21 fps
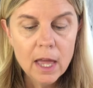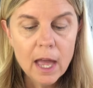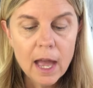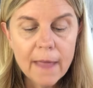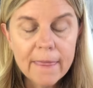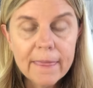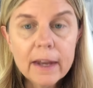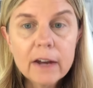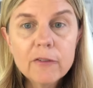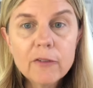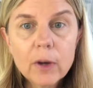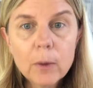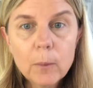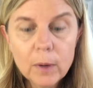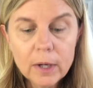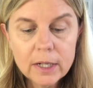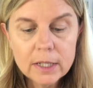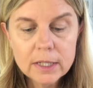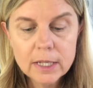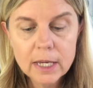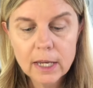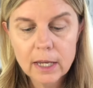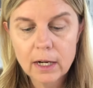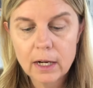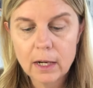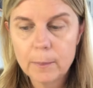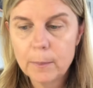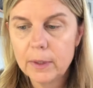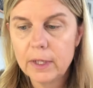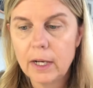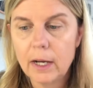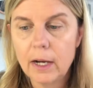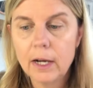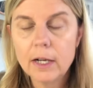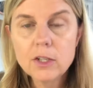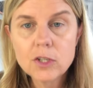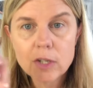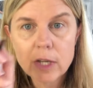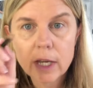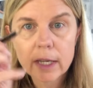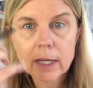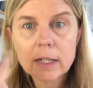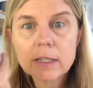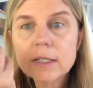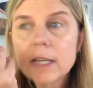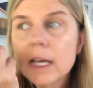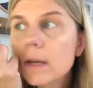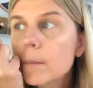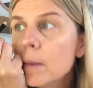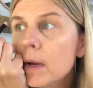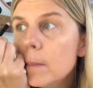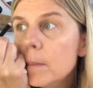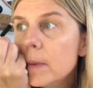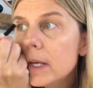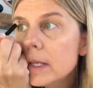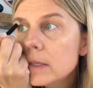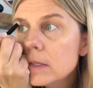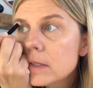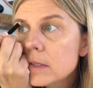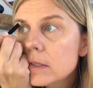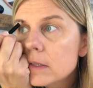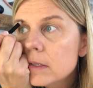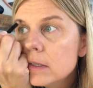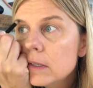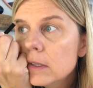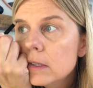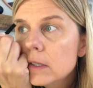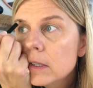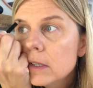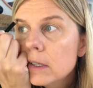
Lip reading: And then if I wanna take it up a notch, I can take my pencil